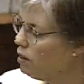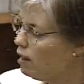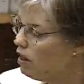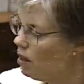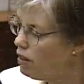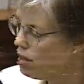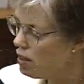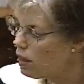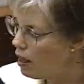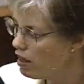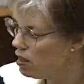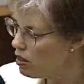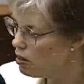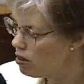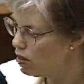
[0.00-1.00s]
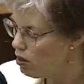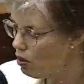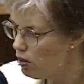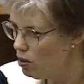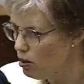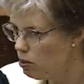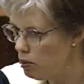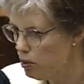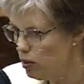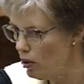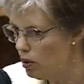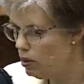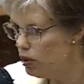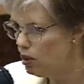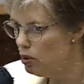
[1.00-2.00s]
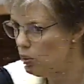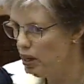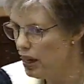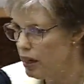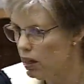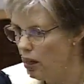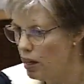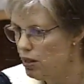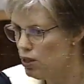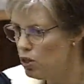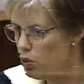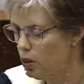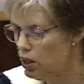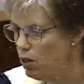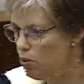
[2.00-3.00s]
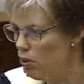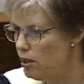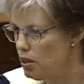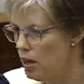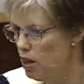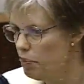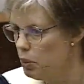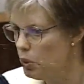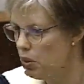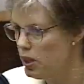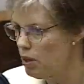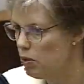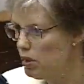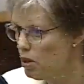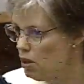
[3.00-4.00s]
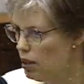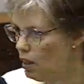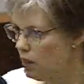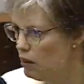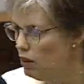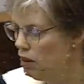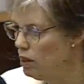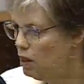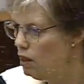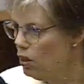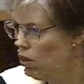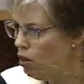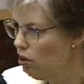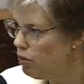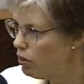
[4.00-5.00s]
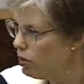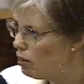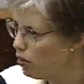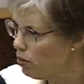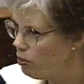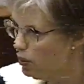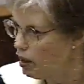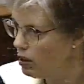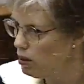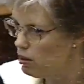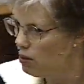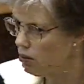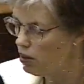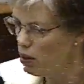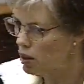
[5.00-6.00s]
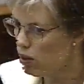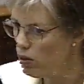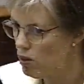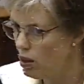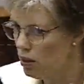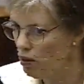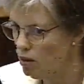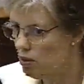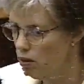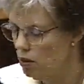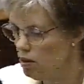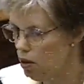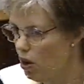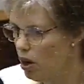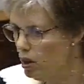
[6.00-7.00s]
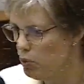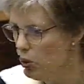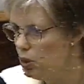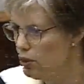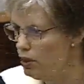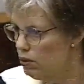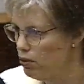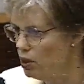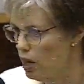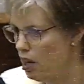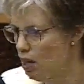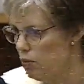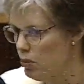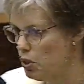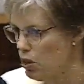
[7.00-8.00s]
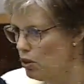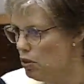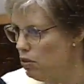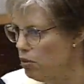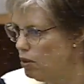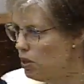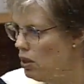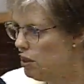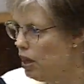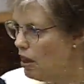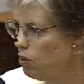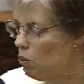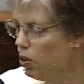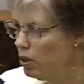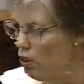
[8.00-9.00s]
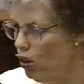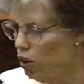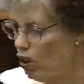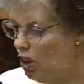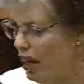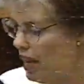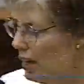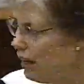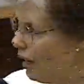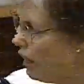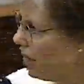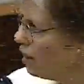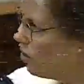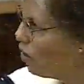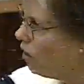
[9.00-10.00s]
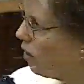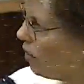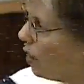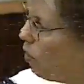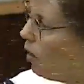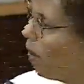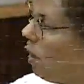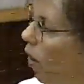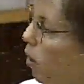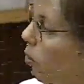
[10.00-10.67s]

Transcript: In this case, in total, we analyzed 23 samples. That was done over a relatively long period of time, so they weren't all analyzed. They weren't all